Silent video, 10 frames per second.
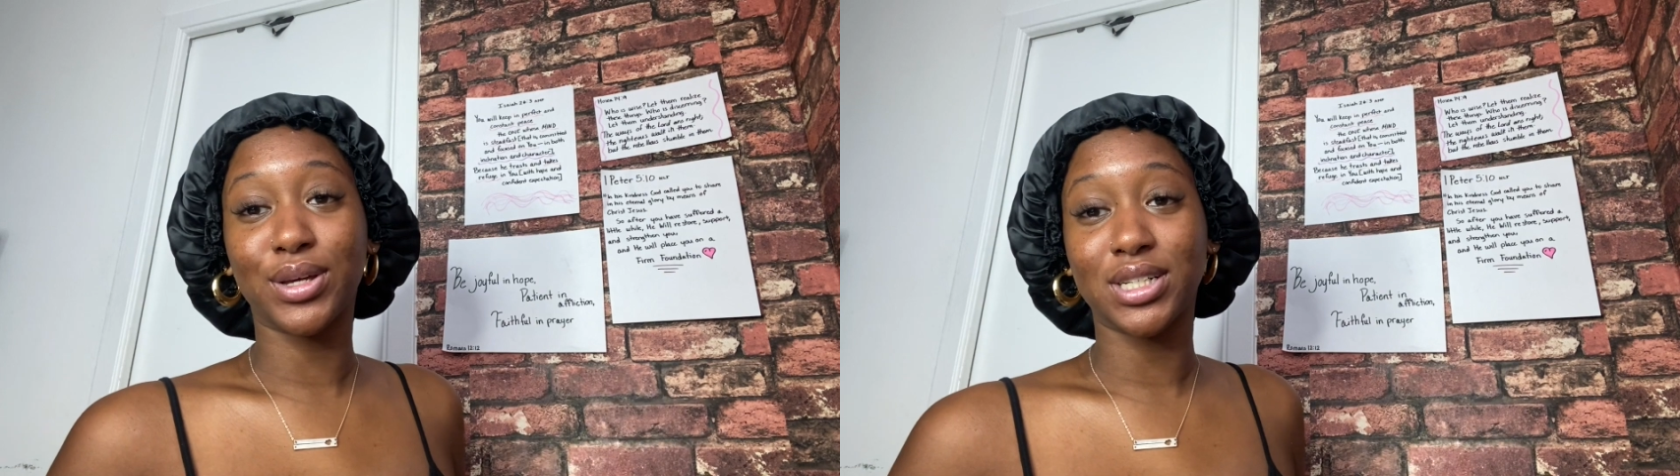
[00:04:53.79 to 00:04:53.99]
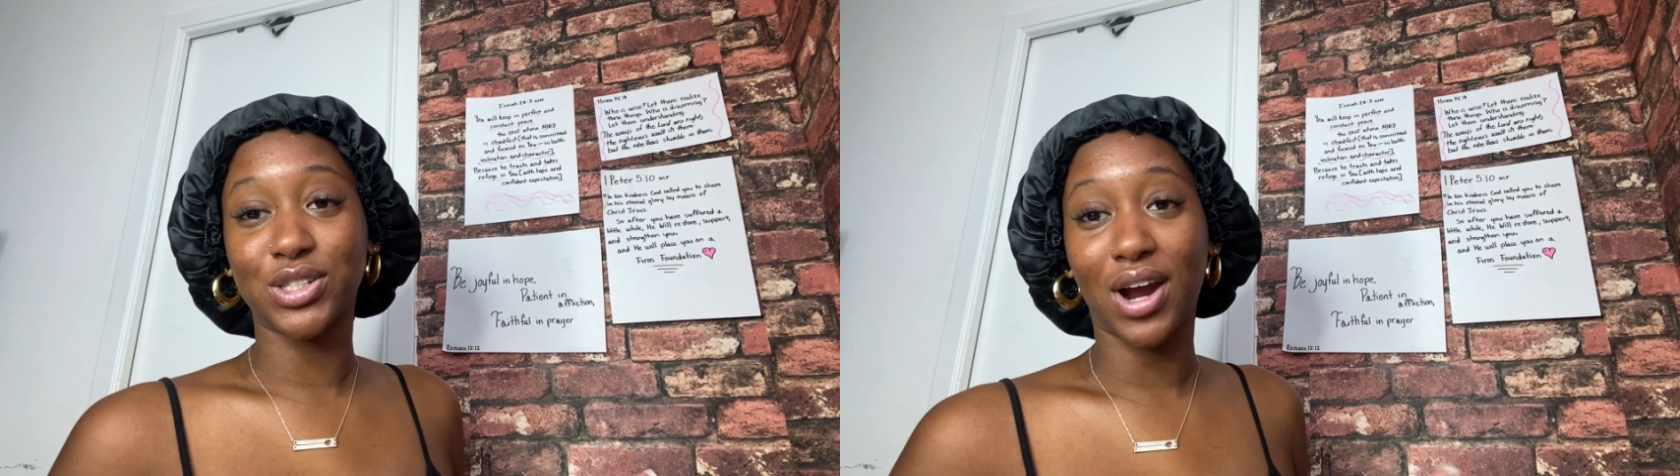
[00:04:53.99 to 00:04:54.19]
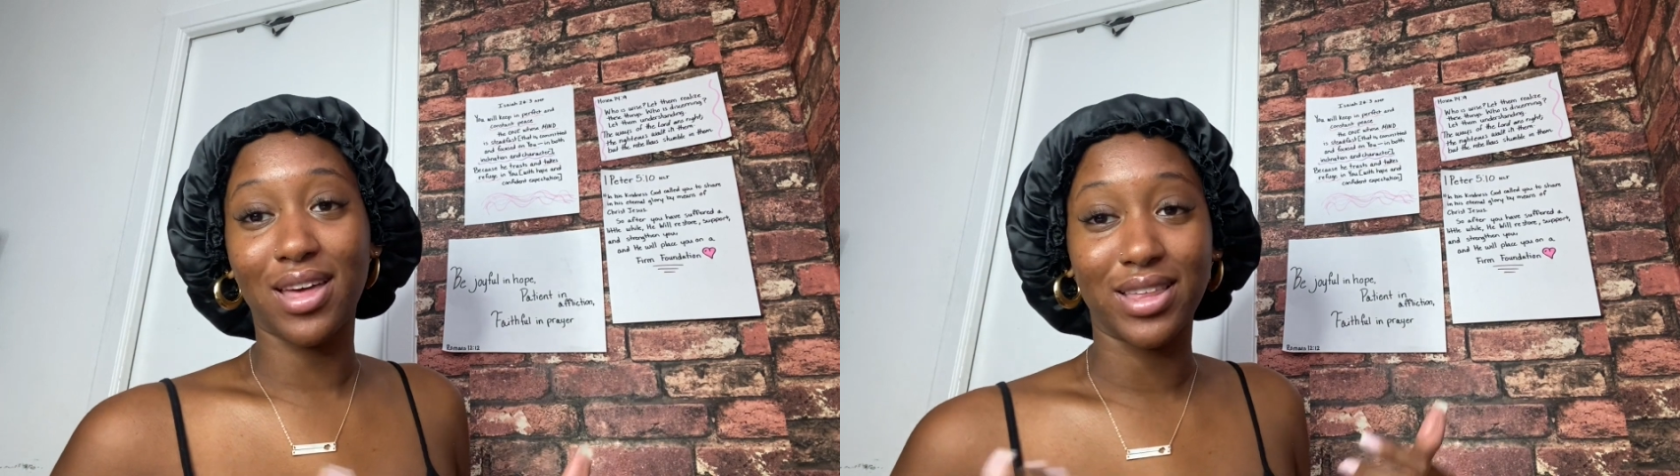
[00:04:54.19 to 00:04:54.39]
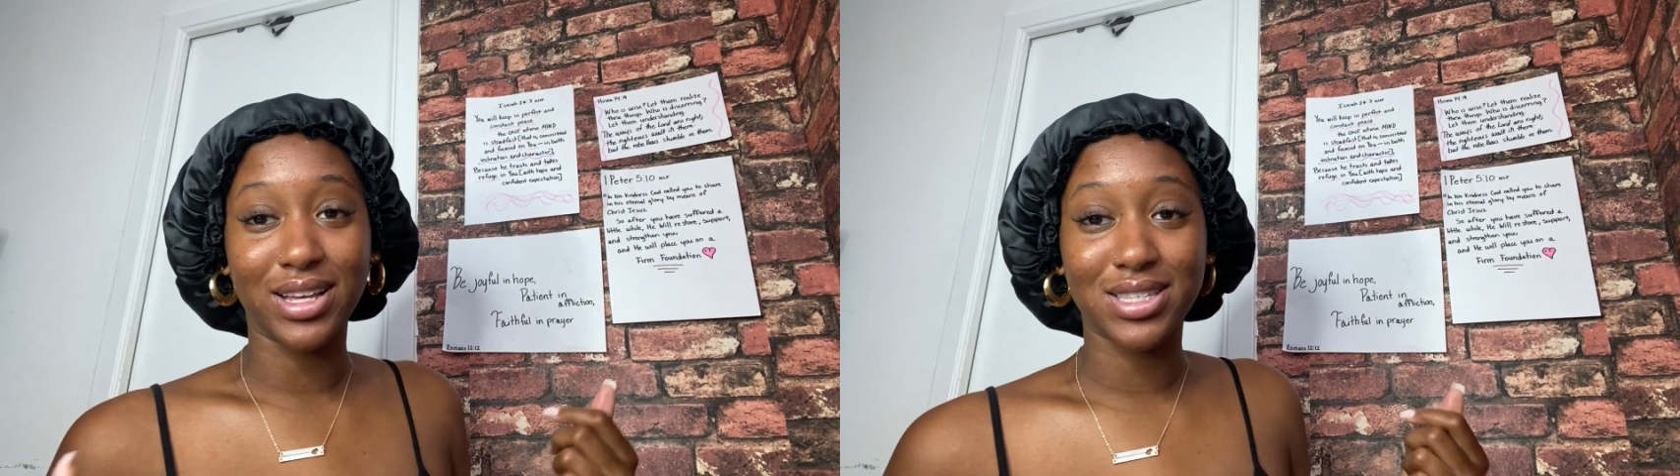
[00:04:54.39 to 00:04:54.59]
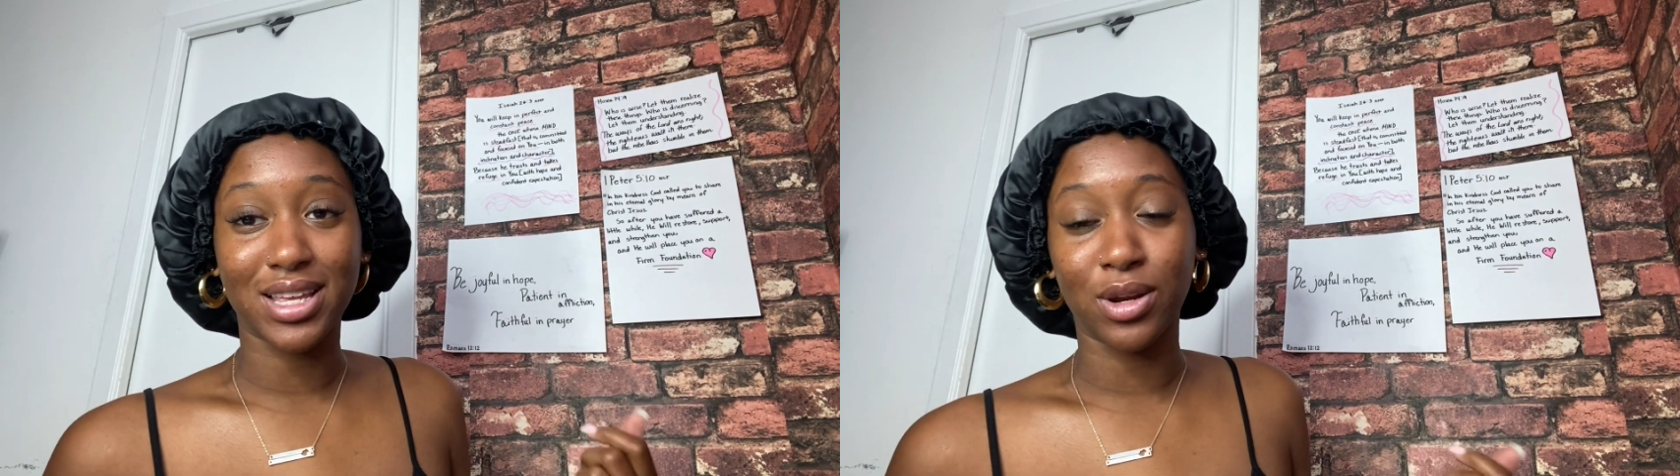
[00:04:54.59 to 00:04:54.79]
can try
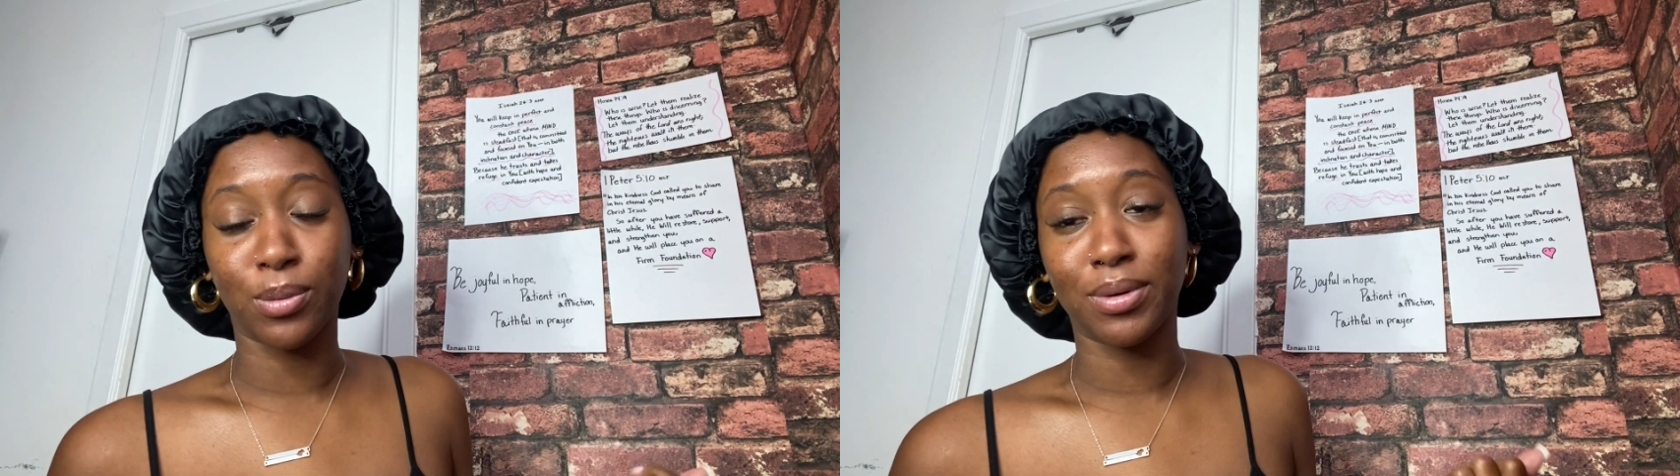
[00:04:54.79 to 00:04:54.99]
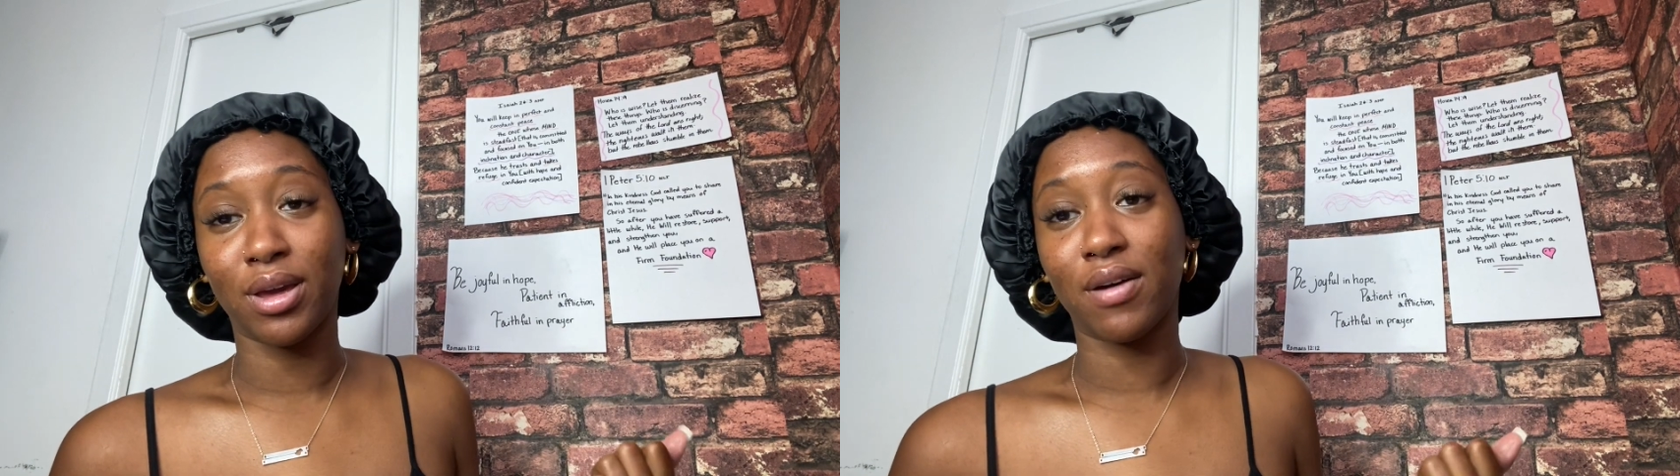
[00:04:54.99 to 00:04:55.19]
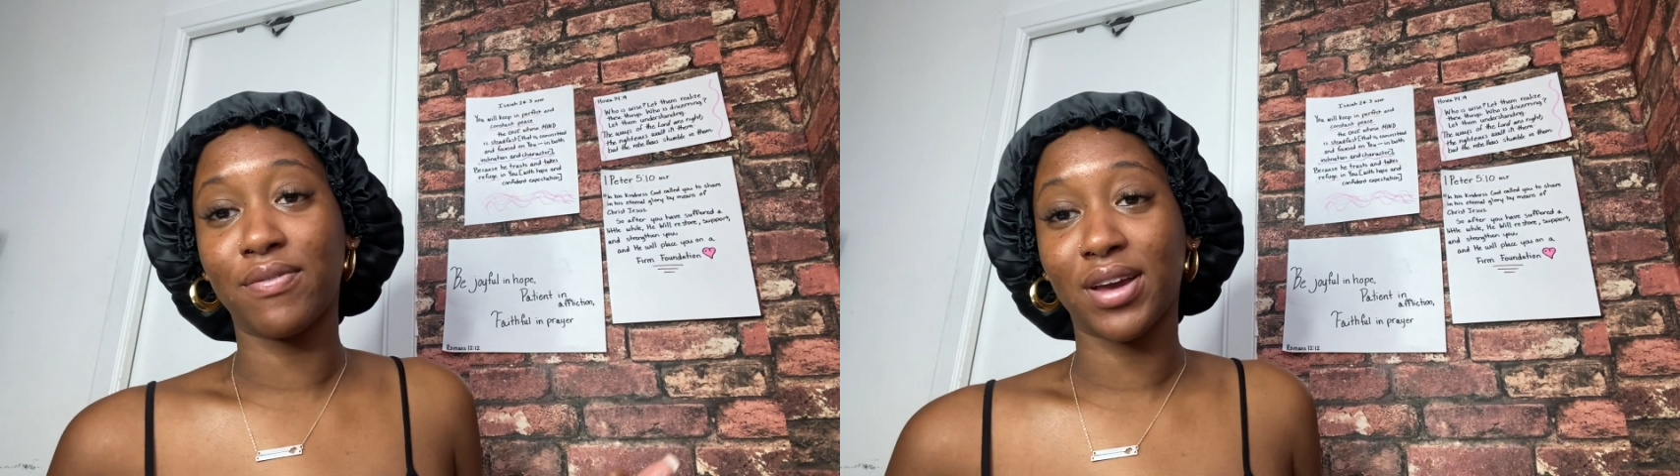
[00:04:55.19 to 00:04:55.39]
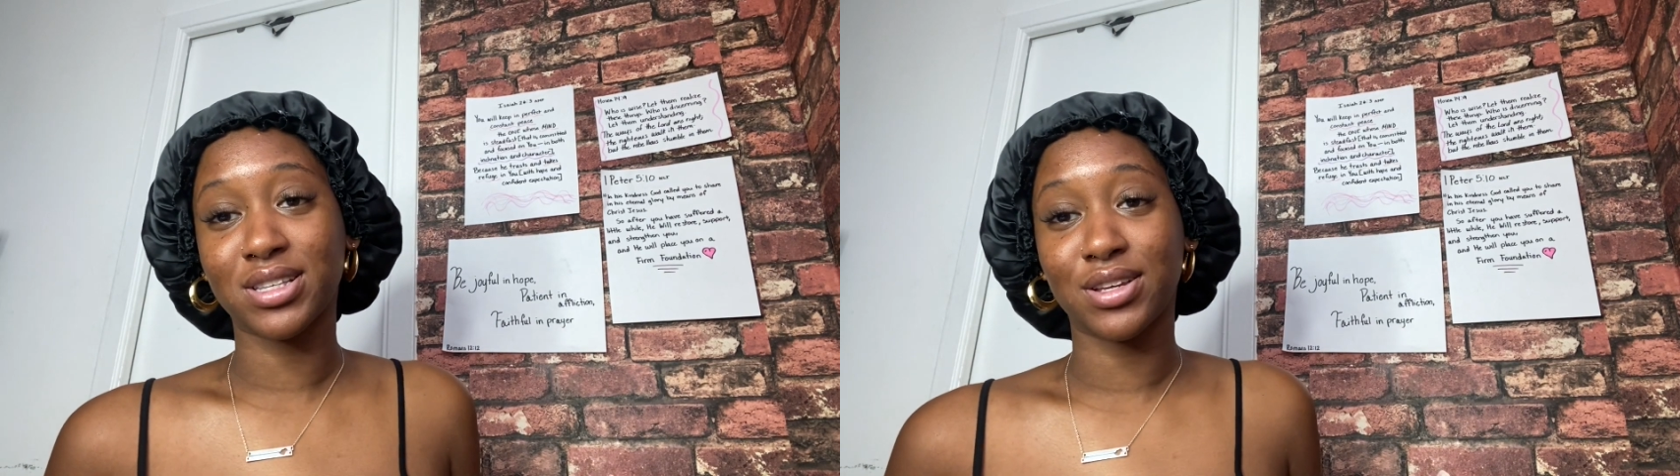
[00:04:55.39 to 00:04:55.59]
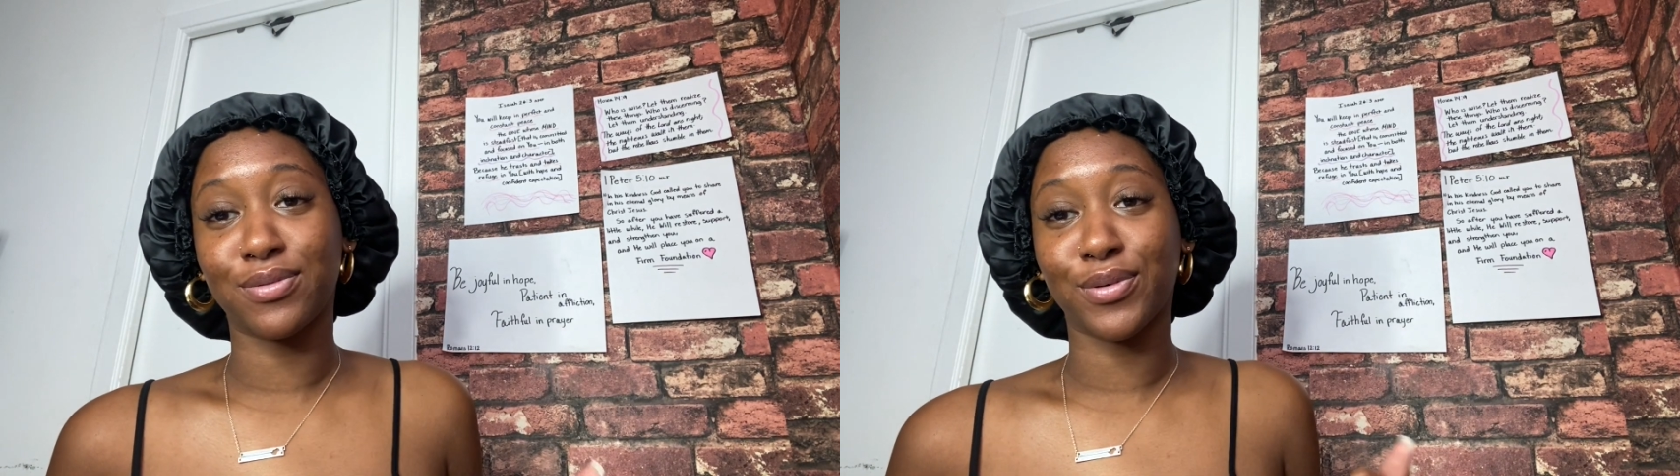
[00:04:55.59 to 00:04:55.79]
this and it'll be
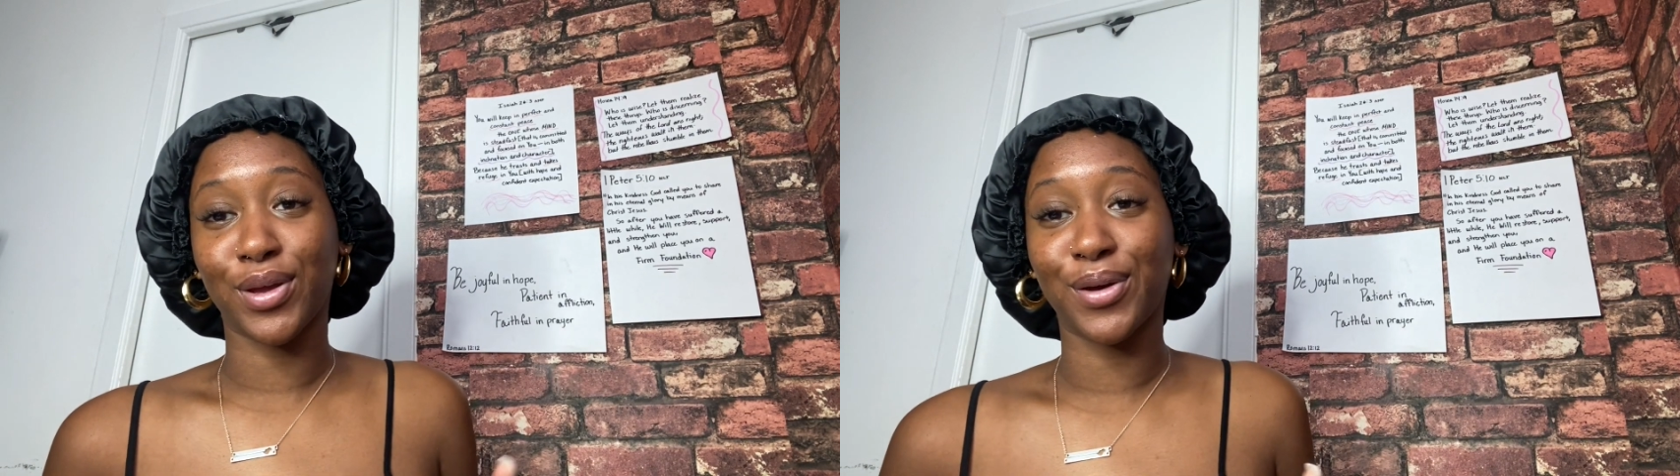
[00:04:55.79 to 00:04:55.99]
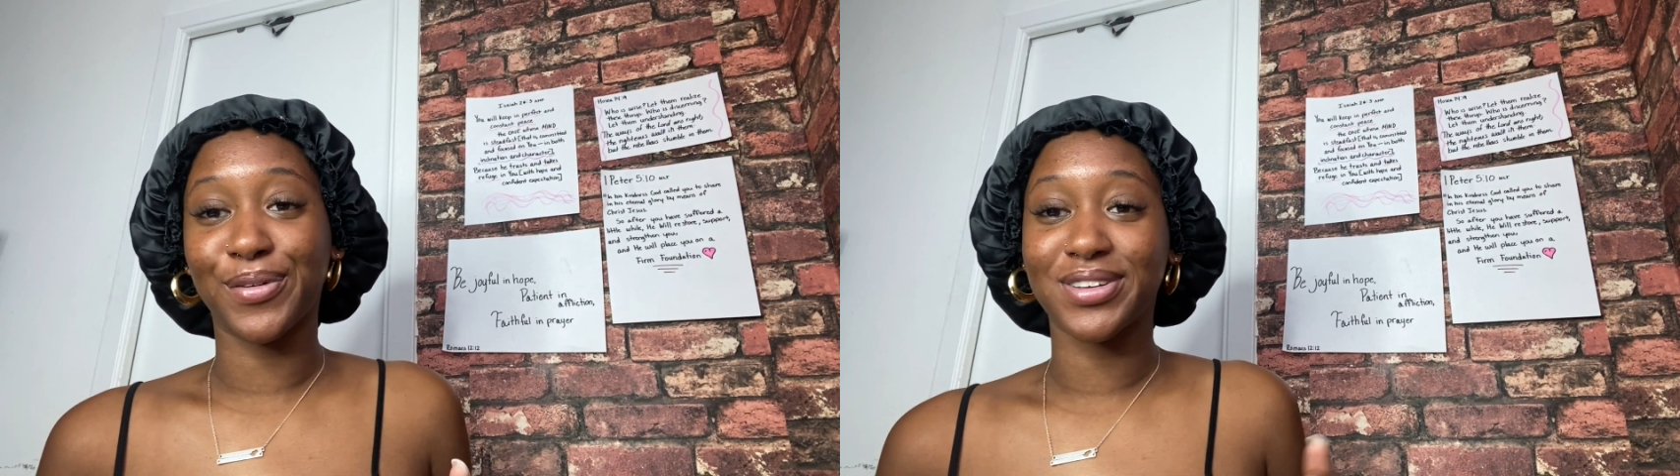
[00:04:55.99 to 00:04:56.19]
effective for you.